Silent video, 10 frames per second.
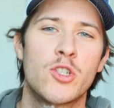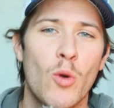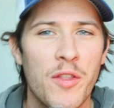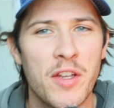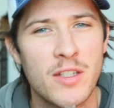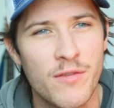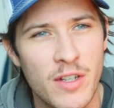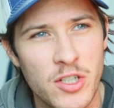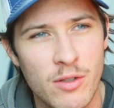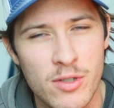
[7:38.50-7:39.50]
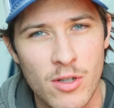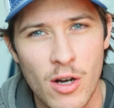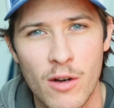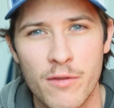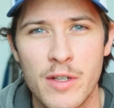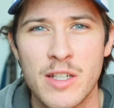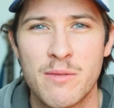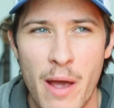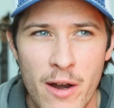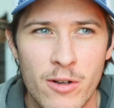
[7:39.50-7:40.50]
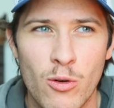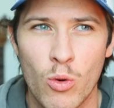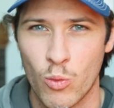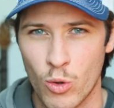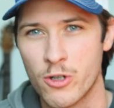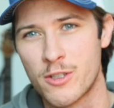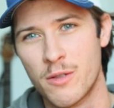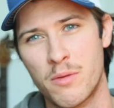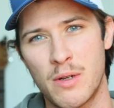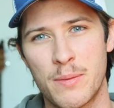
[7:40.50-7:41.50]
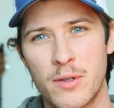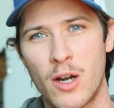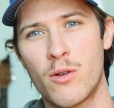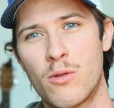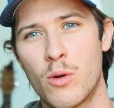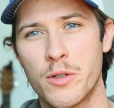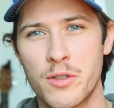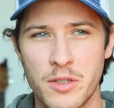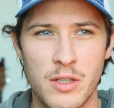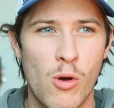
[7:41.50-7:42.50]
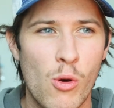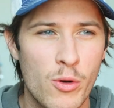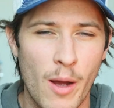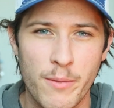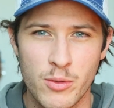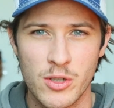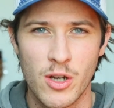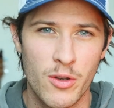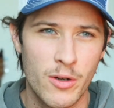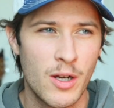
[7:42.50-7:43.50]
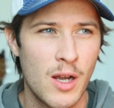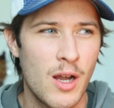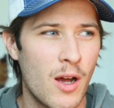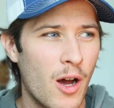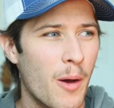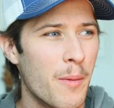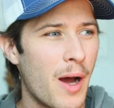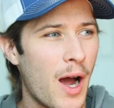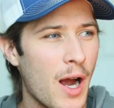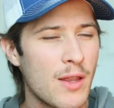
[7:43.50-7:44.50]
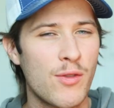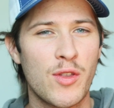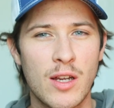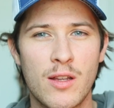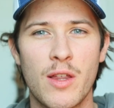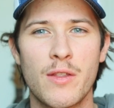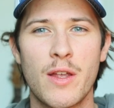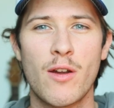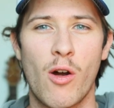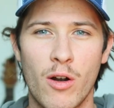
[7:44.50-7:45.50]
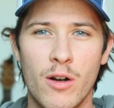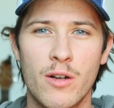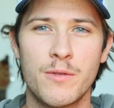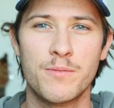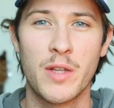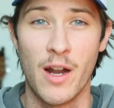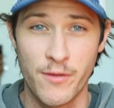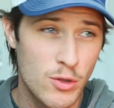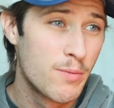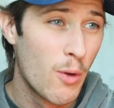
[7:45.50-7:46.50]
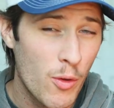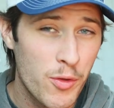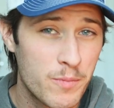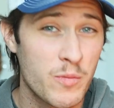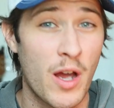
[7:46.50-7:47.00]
Do I think DaVinci Resolve is better or worse than Premiere Pro, or does it hold up to each other? I think that they are, and I've used both.